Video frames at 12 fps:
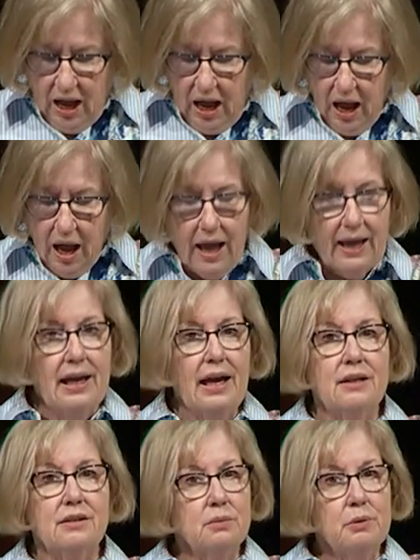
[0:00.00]
I
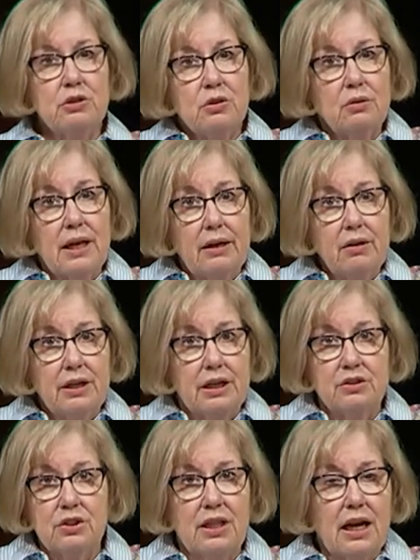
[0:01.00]
had a spiritual
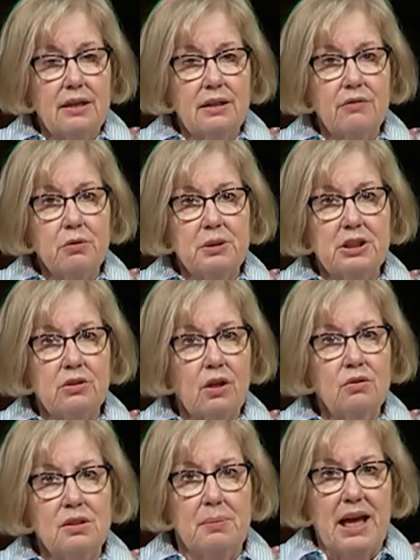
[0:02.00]
heritage that I'd never been
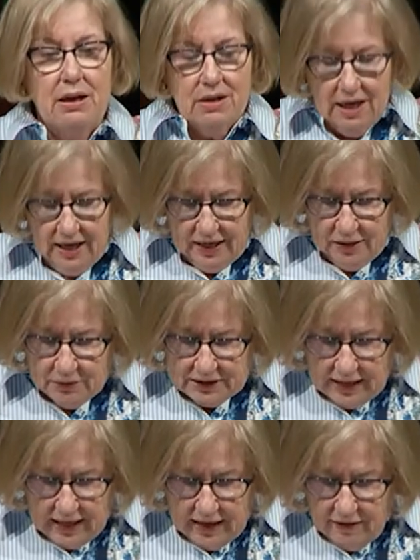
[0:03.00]
told about. It
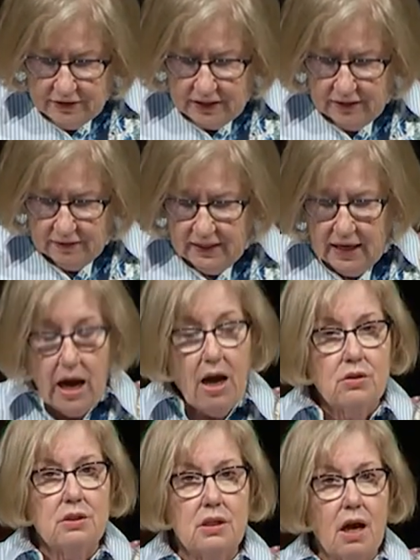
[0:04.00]
was evident that
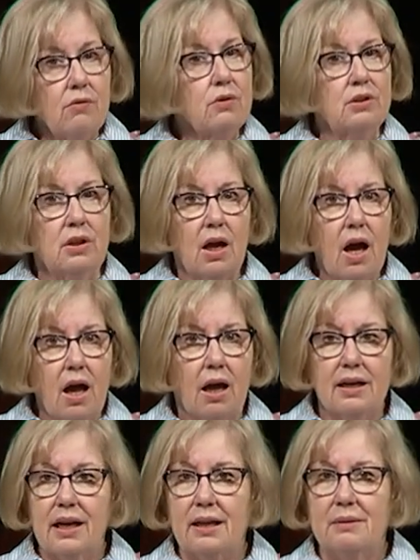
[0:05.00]
our sovereign
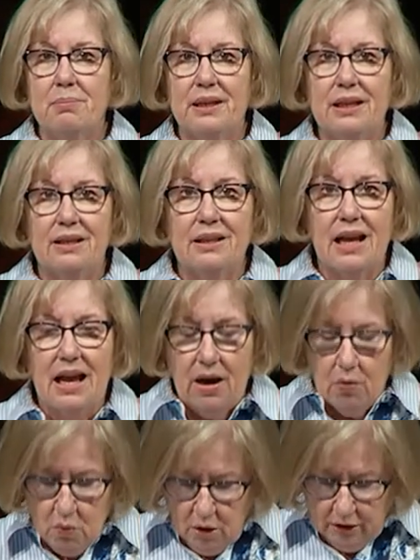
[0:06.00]
God had been
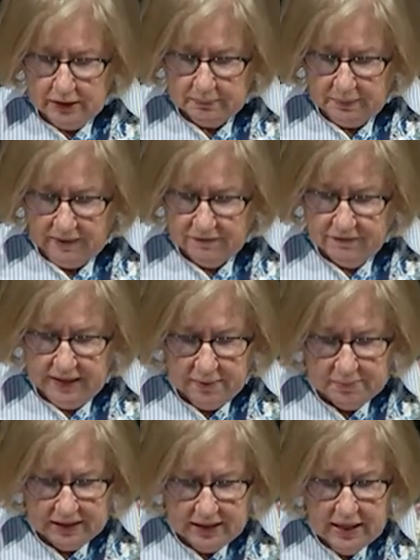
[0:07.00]
at work in my
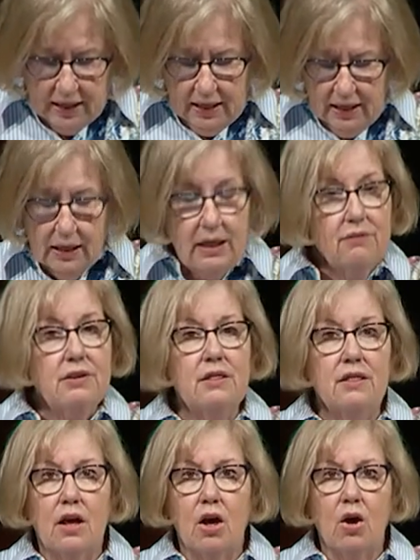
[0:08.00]
family,
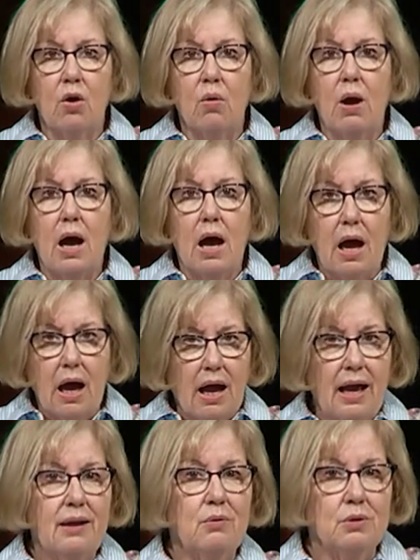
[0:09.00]
even though
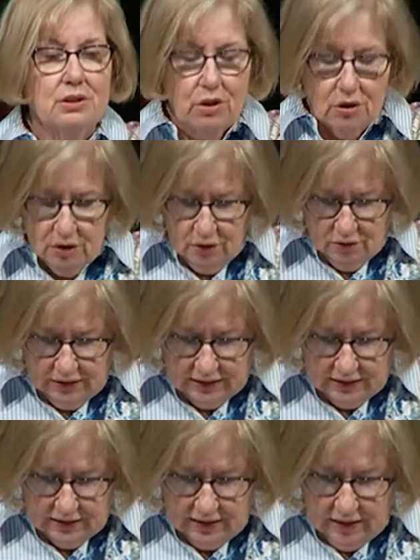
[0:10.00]
I was
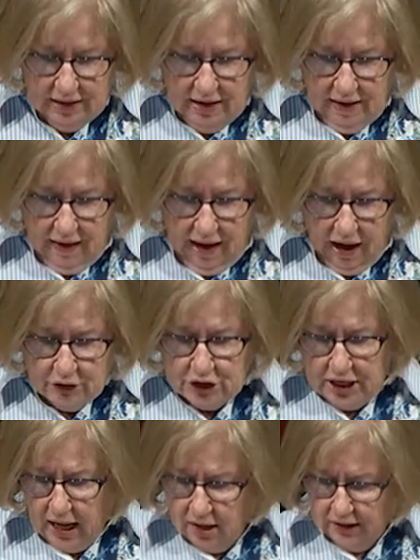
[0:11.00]
clueless. Our
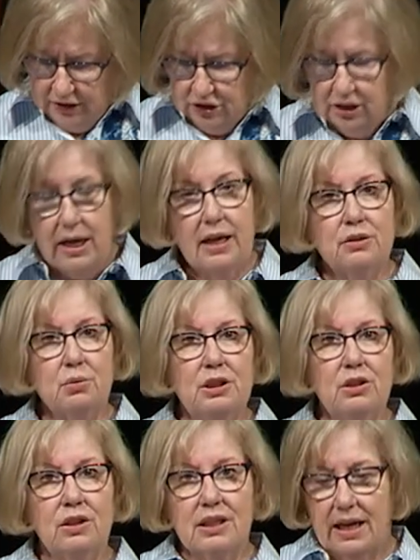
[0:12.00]
challenge as we
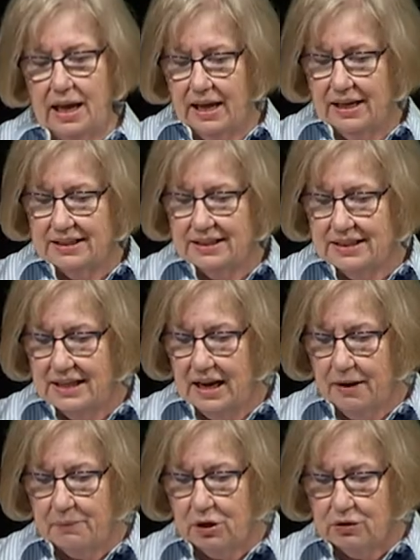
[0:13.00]
look at
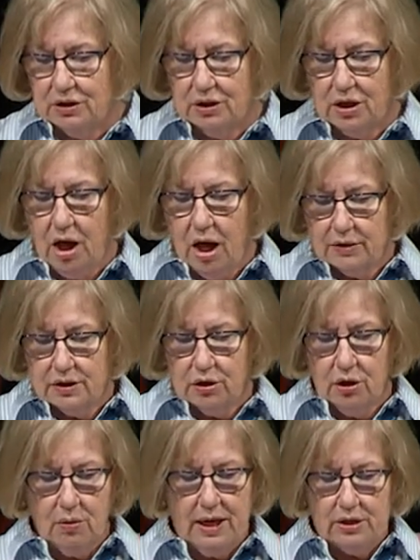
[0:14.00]
Samuel's
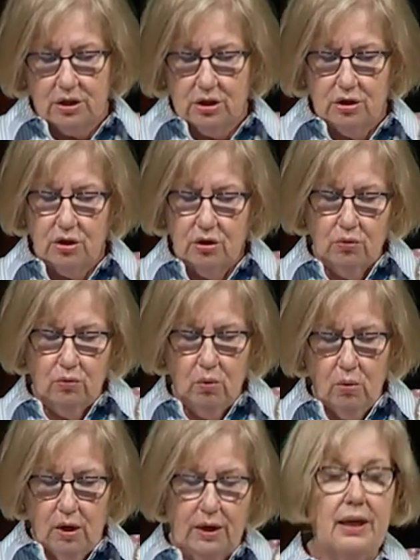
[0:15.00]
consecration to the
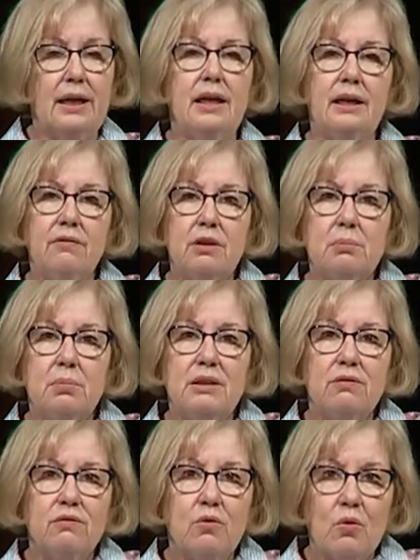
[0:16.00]
Lord, even
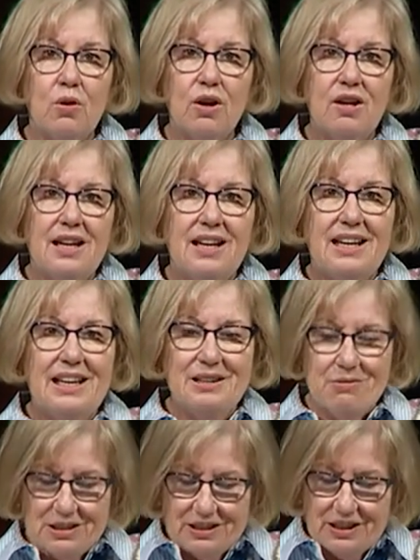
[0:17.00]
before he
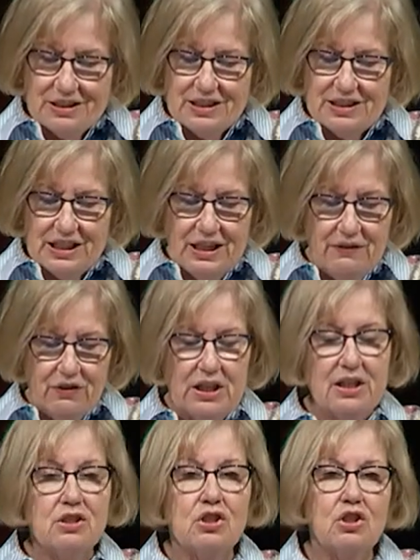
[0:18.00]
was conceived
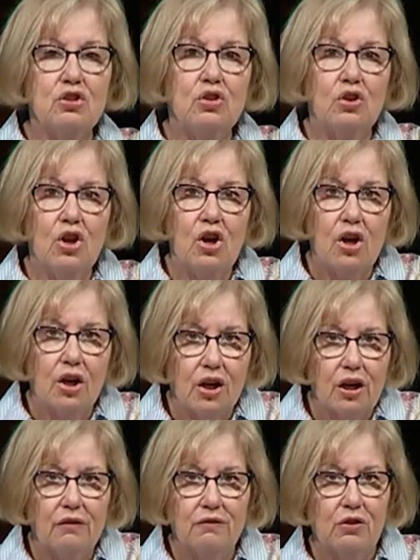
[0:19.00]
is to
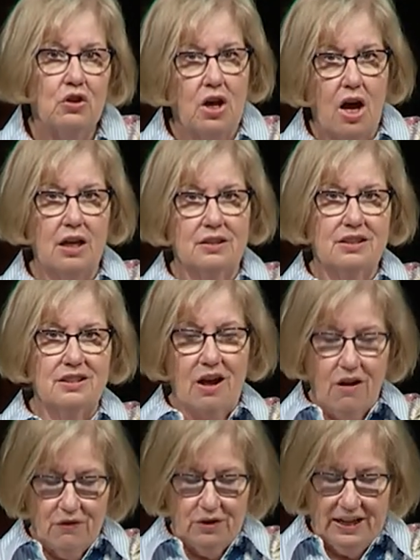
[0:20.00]
look for God's
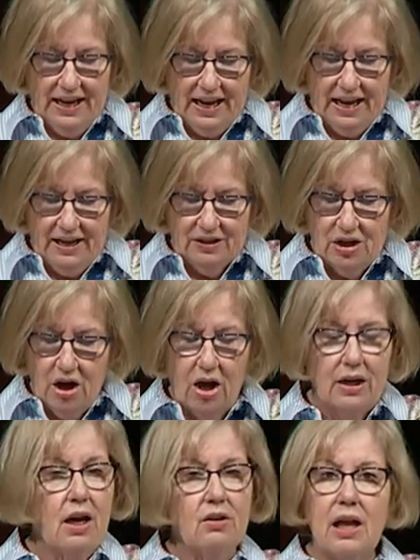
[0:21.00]
sovereign hand
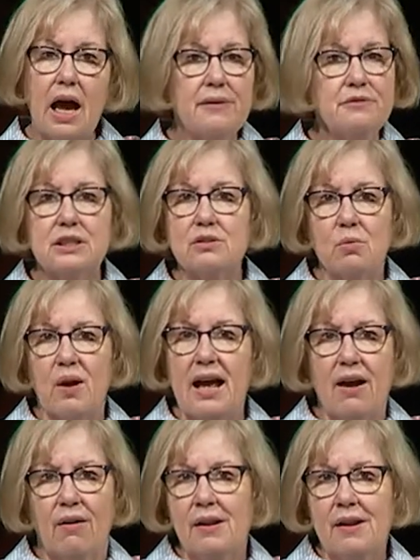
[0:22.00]
on our lives as
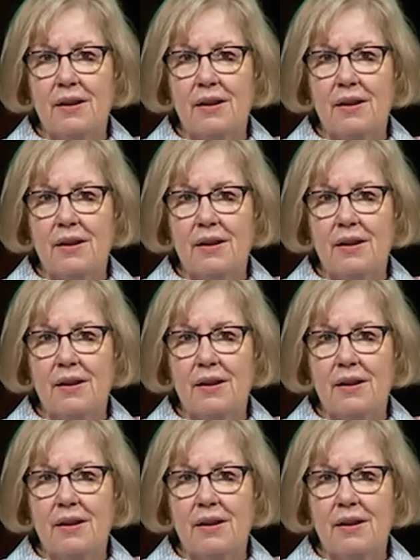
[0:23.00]
well.